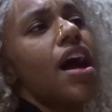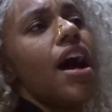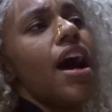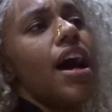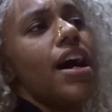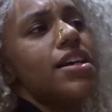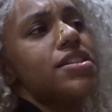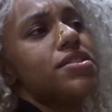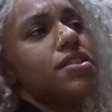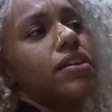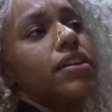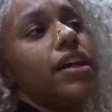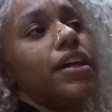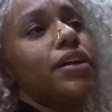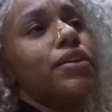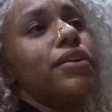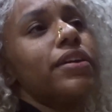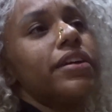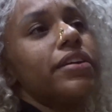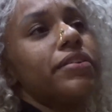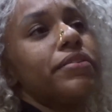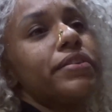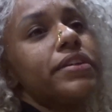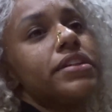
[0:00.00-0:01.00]
I saw that
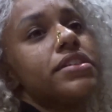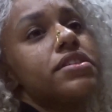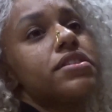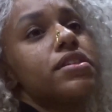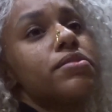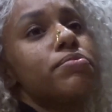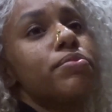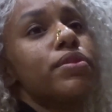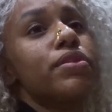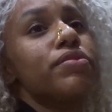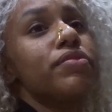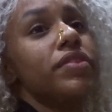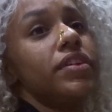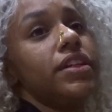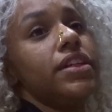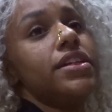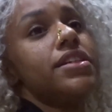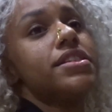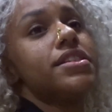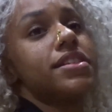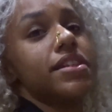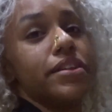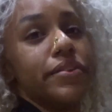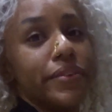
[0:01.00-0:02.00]
going somewhere really
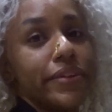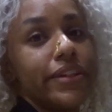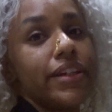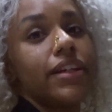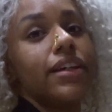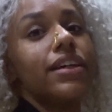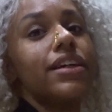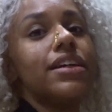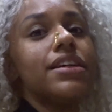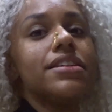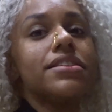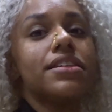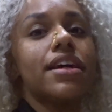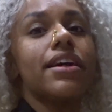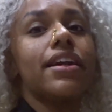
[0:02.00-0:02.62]
serious.